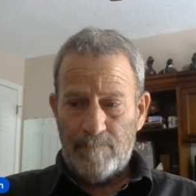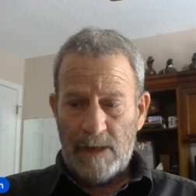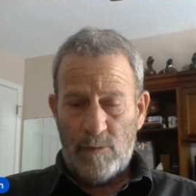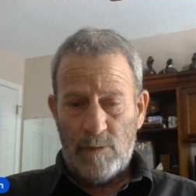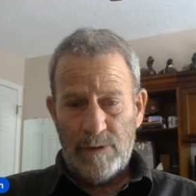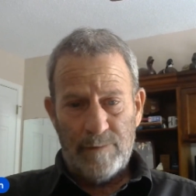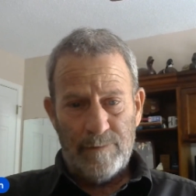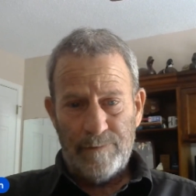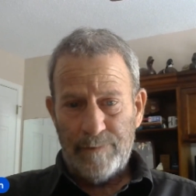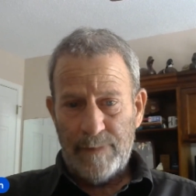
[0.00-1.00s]
I
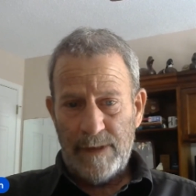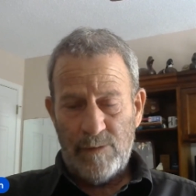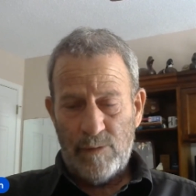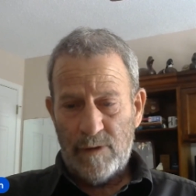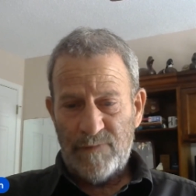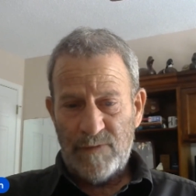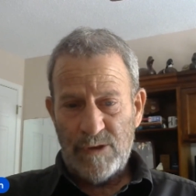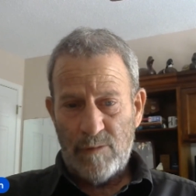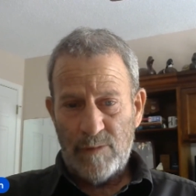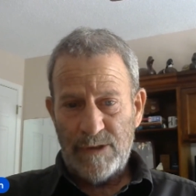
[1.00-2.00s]
won many awards for
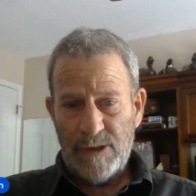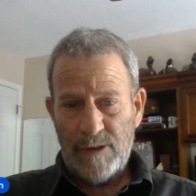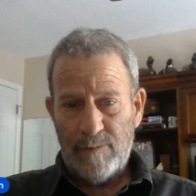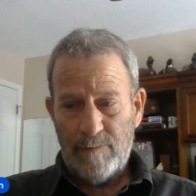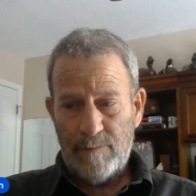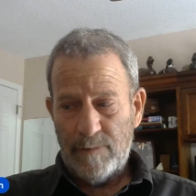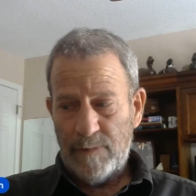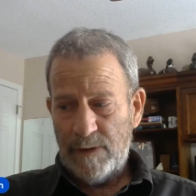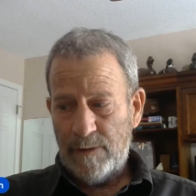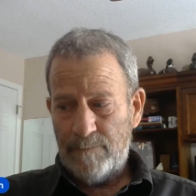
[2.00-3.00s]
showmanship,
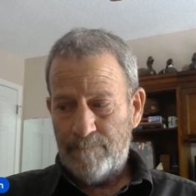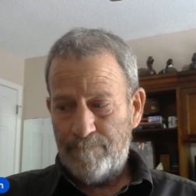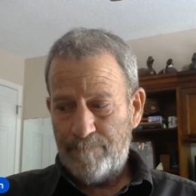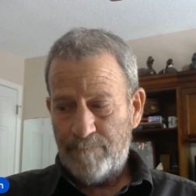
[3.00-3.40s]
um,